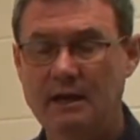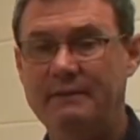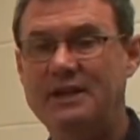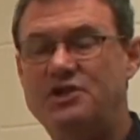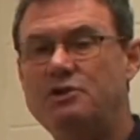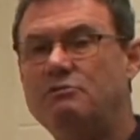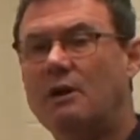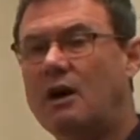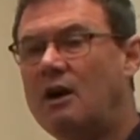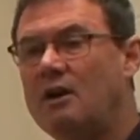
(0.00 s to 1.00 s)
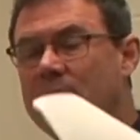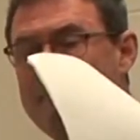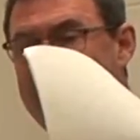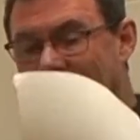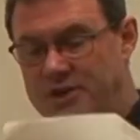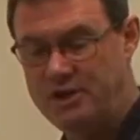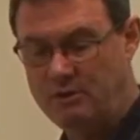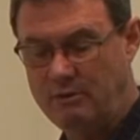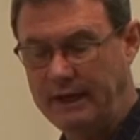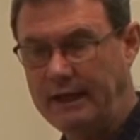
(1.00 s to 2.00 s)
that you learn by
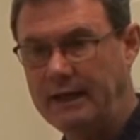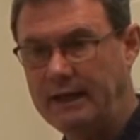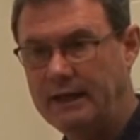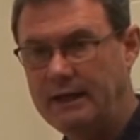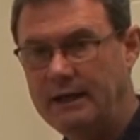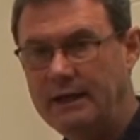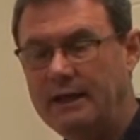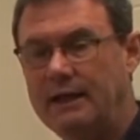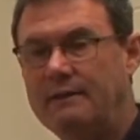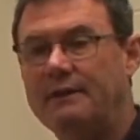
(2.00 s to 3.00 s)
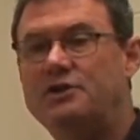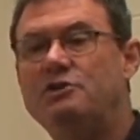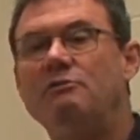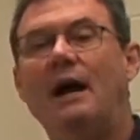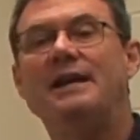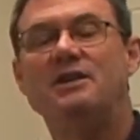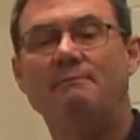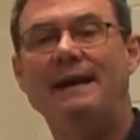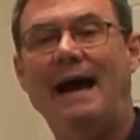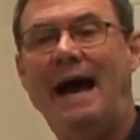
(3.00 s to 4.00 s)
doing, that you like to
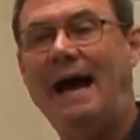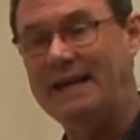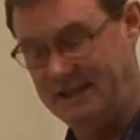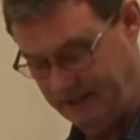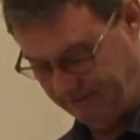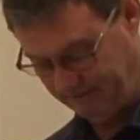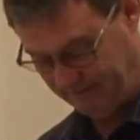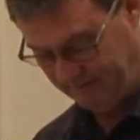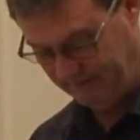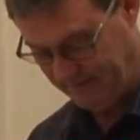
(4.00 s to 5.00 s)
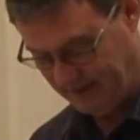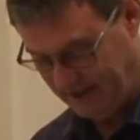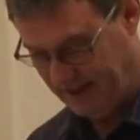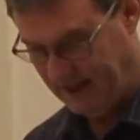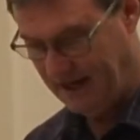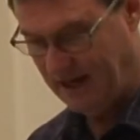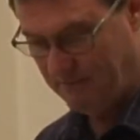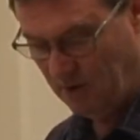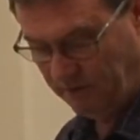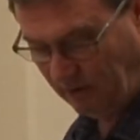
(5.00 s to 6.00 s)
be active,
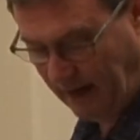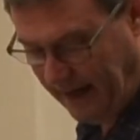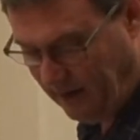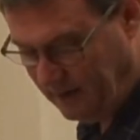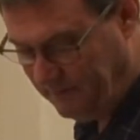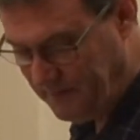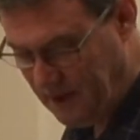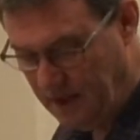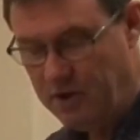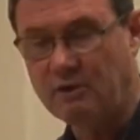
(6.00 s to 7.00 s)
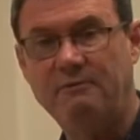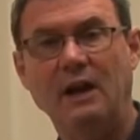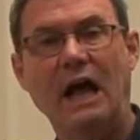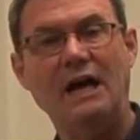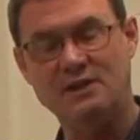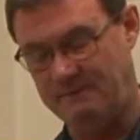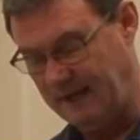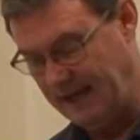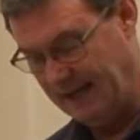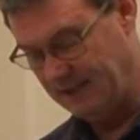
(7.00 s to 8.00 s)
move around. Your
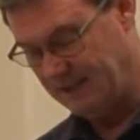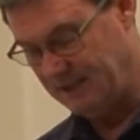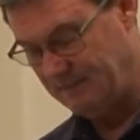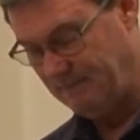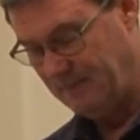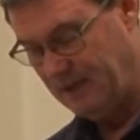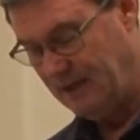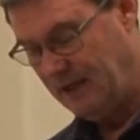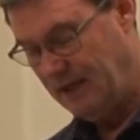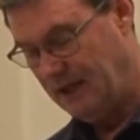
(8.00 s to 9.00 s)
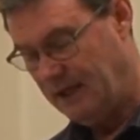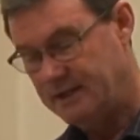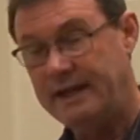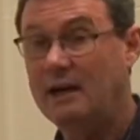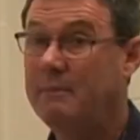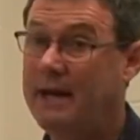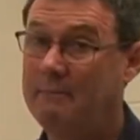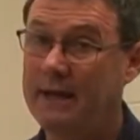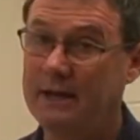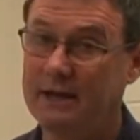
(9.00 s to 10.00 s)
philosophy is, tell me I may